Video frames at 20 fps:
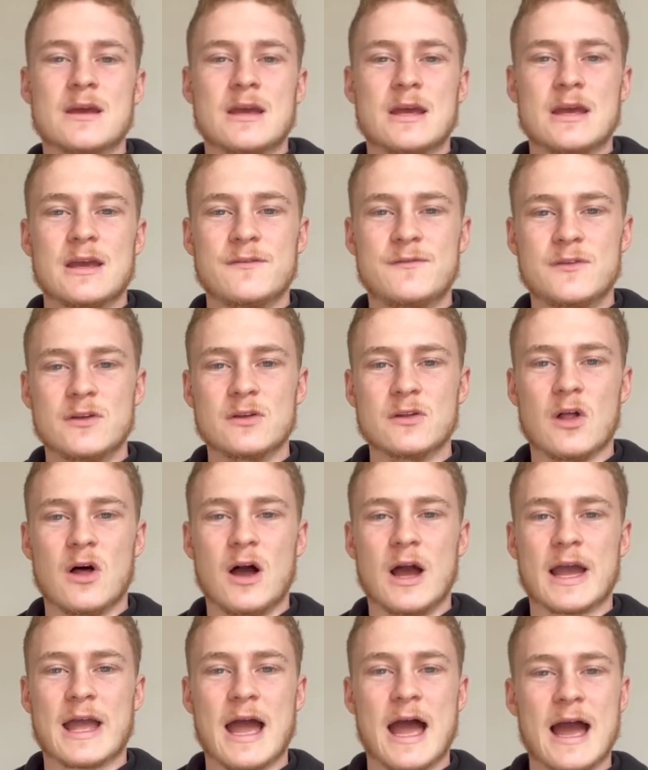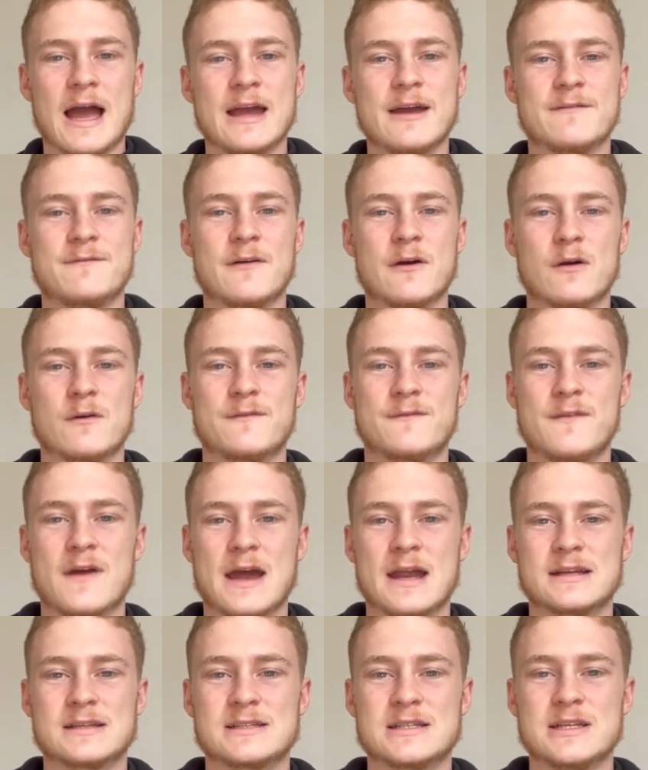If you like AFL
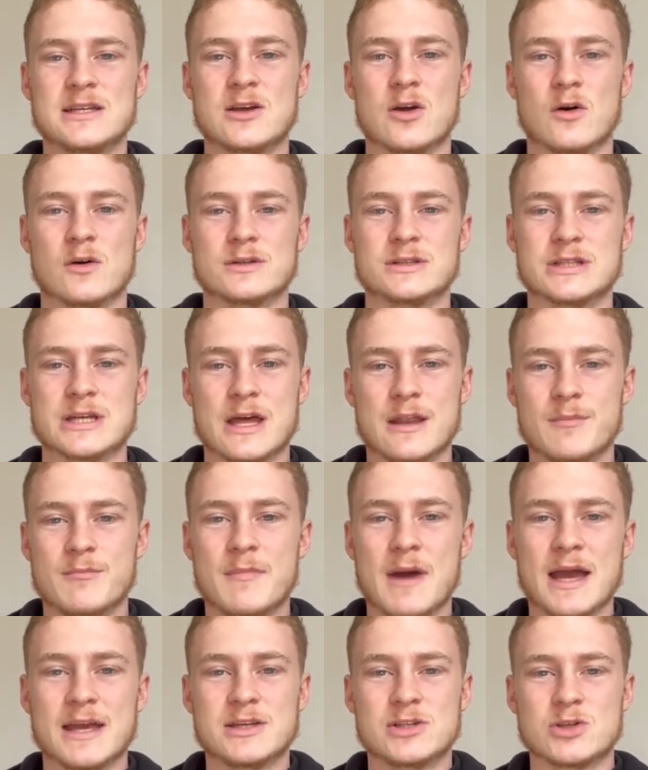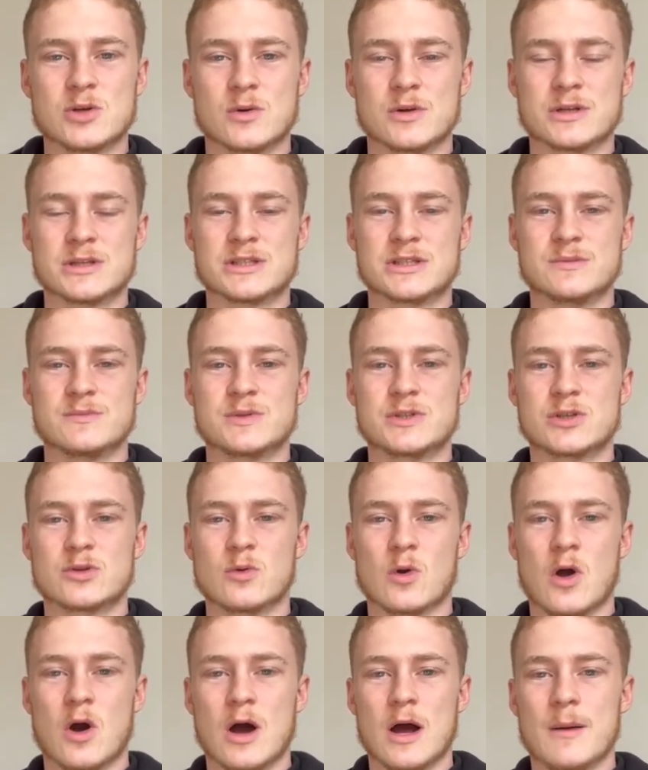Fantasy content, make sure to
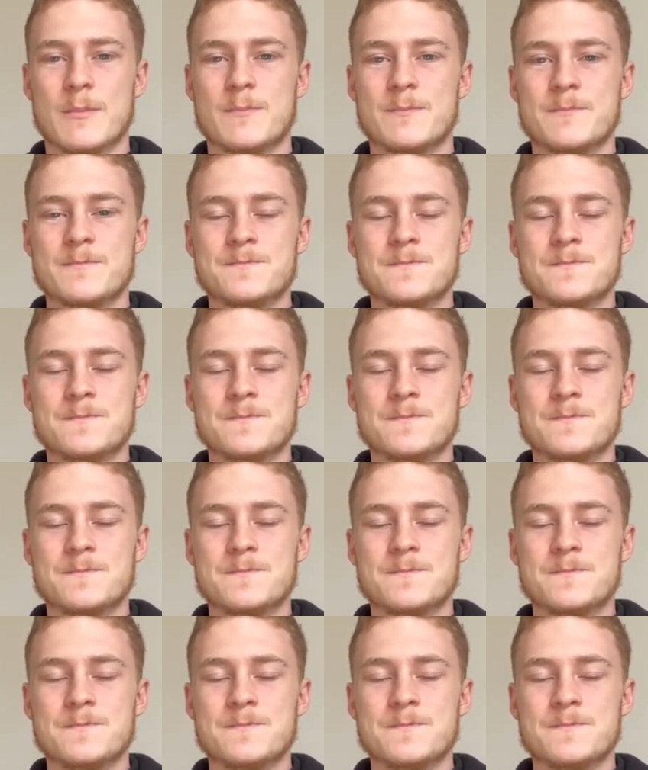subscribe.